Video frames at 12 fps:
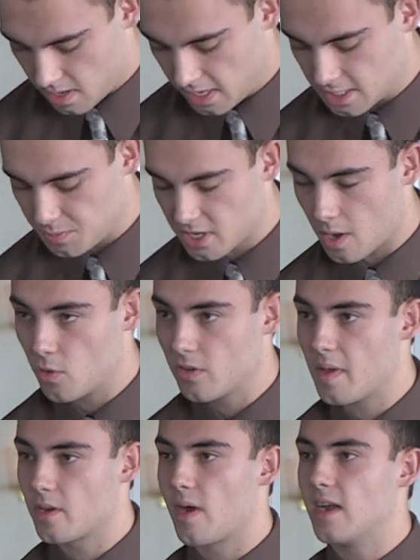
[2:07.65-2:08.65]
He has become one
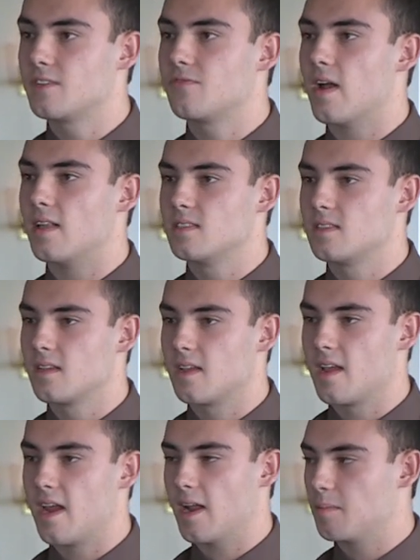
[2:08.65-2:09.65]
of my greatest friends,
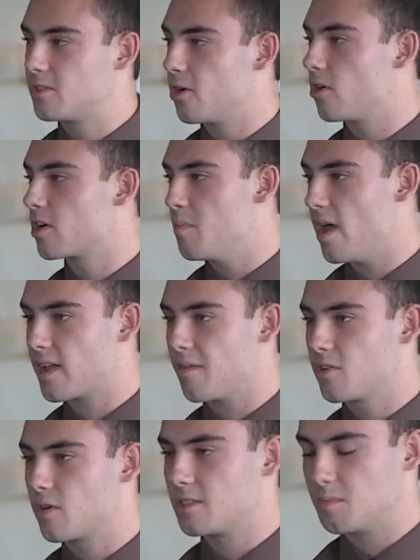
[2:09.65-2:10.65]
and I'm sure he'll come back
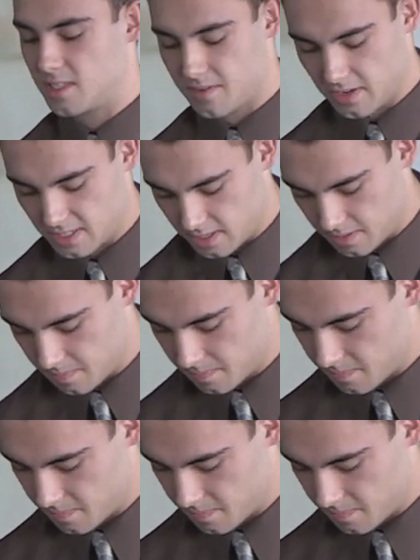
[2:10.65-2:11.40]
every Christmas to visit.